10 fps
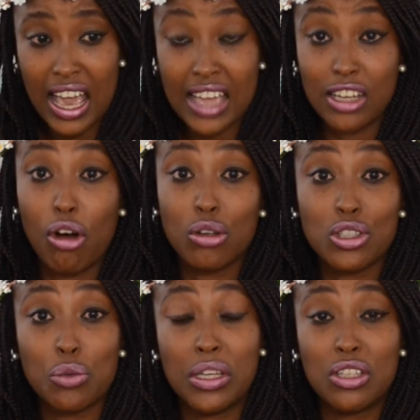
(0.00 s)
And
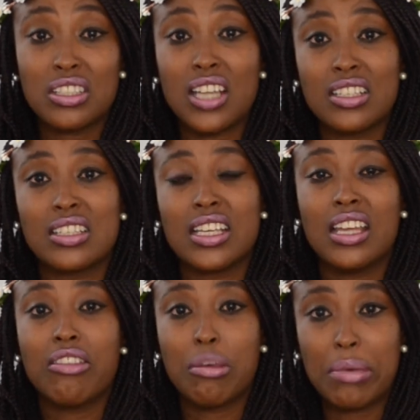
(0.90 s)
also, when you start seeing
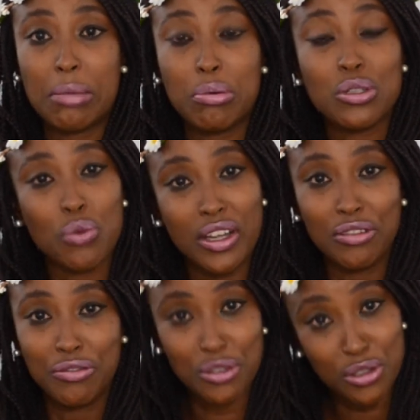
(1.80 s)
other people as
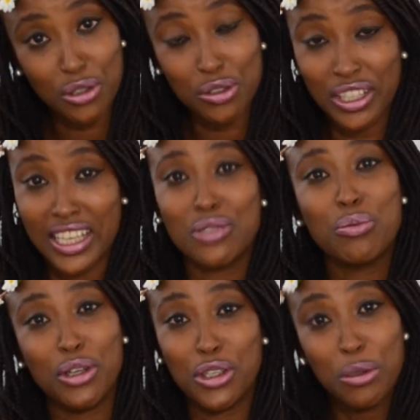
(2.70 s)
wonderful souls, guess
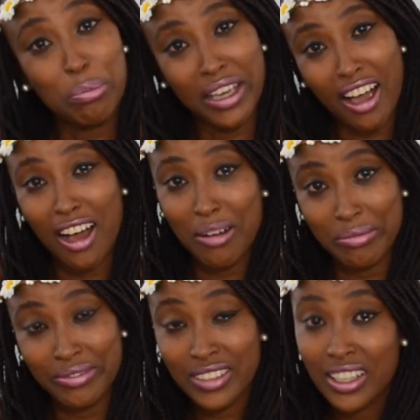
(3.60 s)
what you
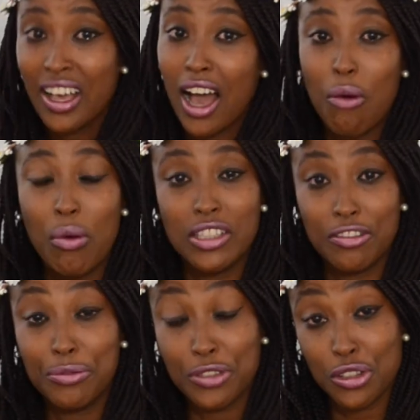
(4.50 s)
become? A
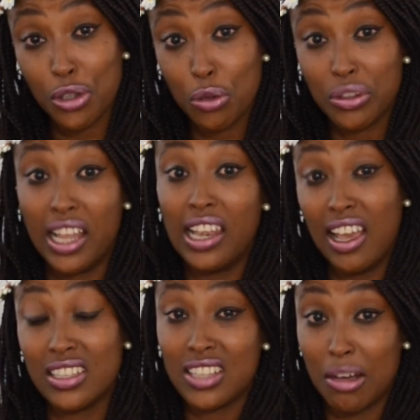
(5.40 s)
wonderful soul that
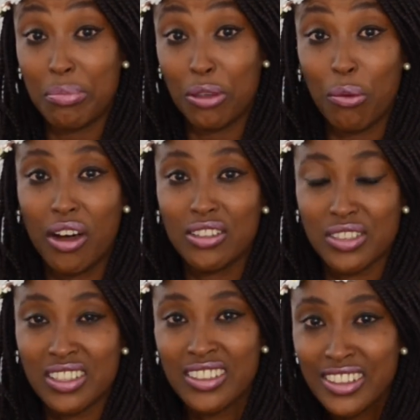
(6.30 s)
lights up the world.
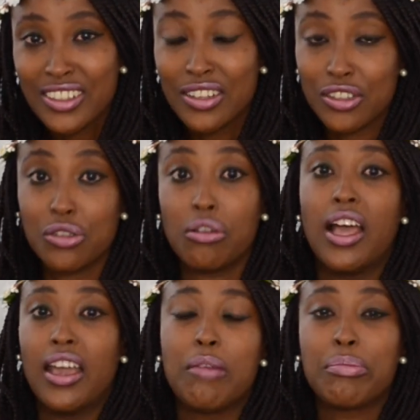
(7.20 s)
So
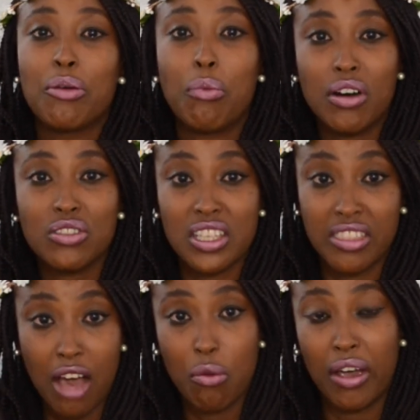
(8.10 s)
light up the world in
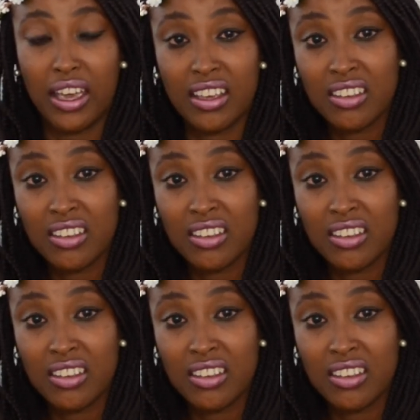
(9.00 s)
that way.